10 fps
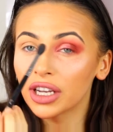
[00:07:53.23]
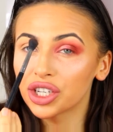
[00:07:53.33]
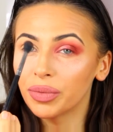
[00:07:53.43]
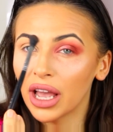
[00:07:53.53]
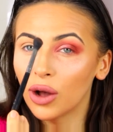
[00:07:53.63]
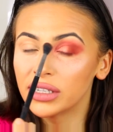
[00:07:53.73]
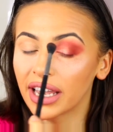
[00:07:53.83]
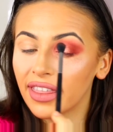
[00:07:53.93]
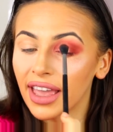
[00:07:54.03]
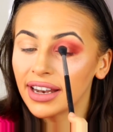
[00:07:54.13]
I should be
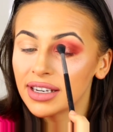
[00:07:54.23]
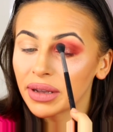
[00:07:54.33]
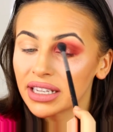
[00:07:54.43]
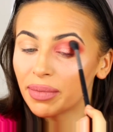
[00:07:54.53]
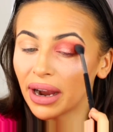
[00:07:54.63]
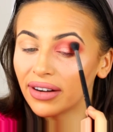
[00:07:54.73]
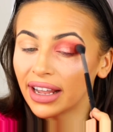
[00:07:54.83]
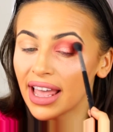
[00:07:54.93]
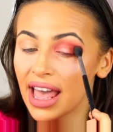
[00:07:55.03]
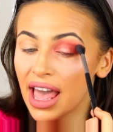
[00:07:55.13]
holding it at the end because
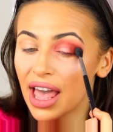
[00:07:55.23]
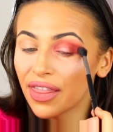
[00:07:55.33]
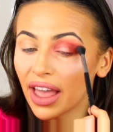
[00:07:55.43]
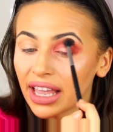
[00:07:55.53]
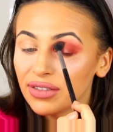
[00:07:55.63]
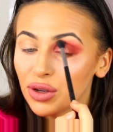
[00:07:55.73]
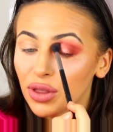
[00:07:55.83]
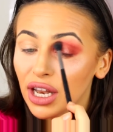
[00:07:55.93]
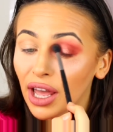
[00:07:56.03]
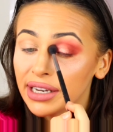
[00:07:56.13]
apparently that gives you
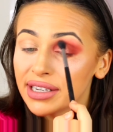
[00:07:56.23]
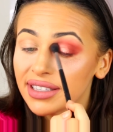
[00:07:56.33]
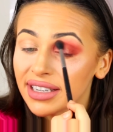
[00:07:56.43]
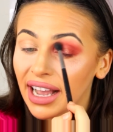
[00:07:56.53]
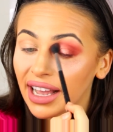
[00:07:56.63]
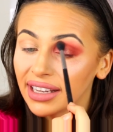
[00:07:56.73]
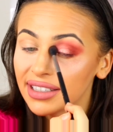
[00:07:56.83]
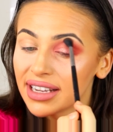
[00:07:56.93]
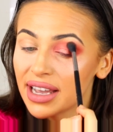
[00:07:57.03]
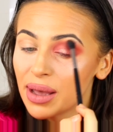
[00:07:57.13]
the lightest
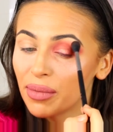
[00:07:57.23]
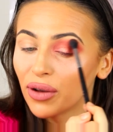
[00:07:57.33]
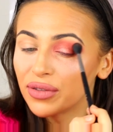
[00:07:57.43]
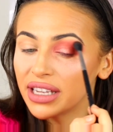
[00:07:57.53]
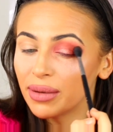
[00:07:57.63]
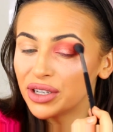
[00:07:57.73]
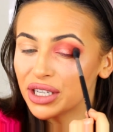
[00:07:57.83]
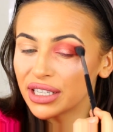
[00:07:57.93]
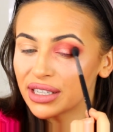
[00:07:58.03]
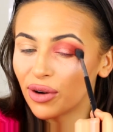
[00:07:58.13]
hand. But obviously
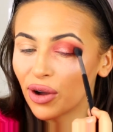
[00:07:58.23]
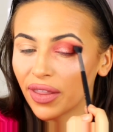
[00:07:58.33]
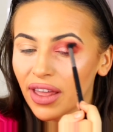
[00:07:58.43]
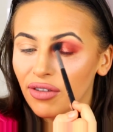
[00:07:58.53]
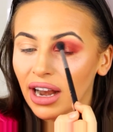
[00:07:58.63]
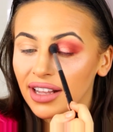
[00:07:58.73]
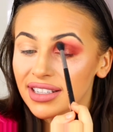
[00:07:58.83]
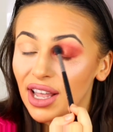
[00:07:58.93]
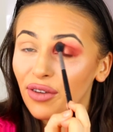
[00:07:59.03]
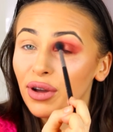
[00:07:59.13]
Imogen does it wrong and then
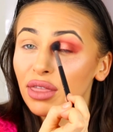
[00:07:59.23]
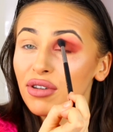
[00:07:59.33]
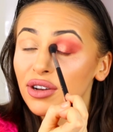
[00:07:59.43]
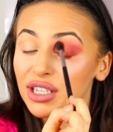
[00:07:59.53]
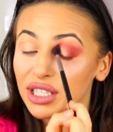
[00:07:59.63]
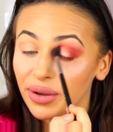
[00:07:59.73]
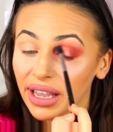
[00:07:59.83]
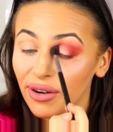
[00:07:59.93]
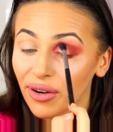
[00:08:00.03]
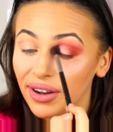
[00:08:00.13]
realises halfway through she's
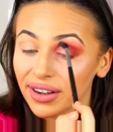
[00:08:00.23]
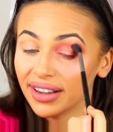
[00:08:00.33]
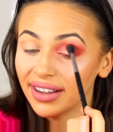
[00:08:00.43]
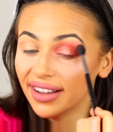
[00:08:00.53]
doing it wrong.